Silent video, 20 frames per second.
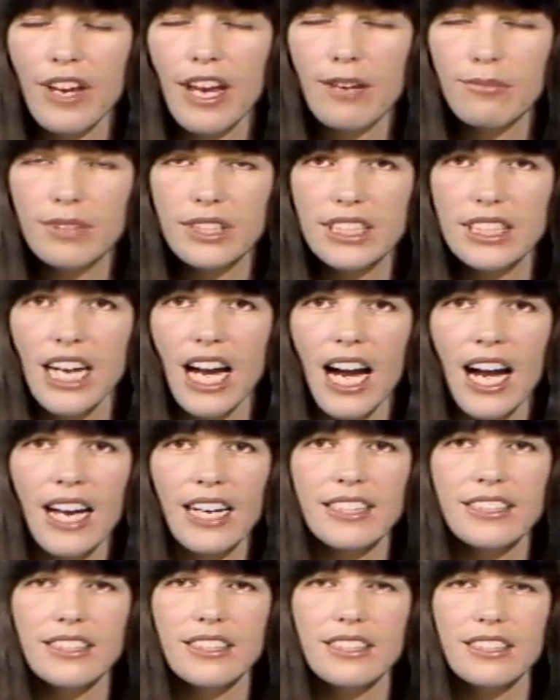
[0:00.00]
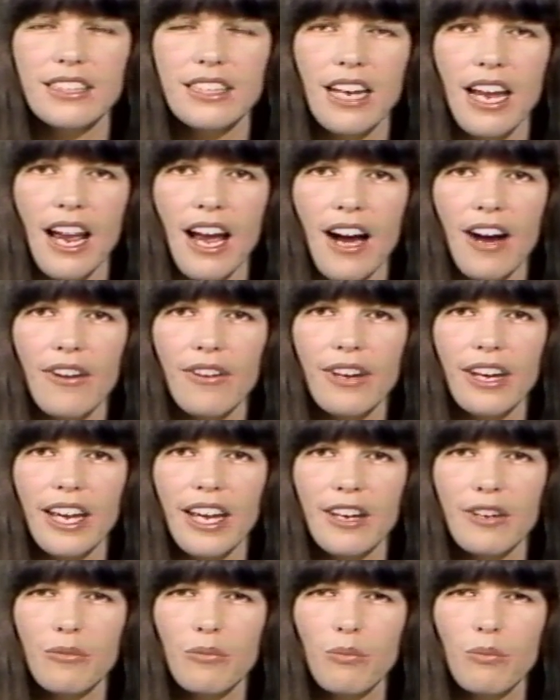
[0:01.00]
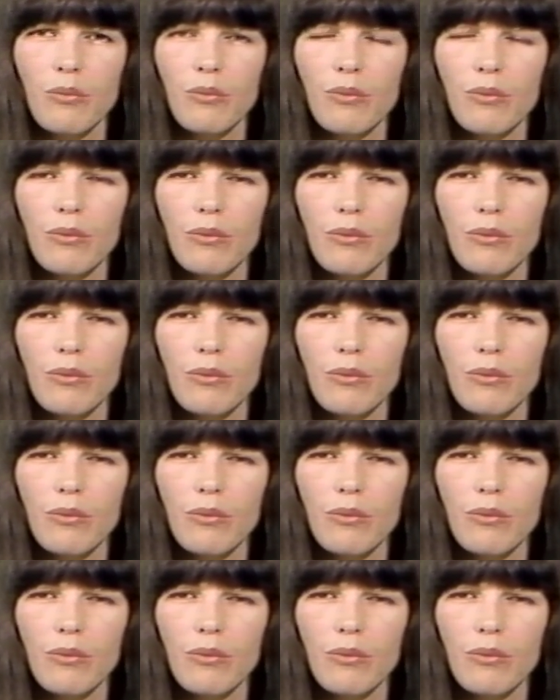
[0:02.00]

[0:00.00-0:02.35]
family ties now, and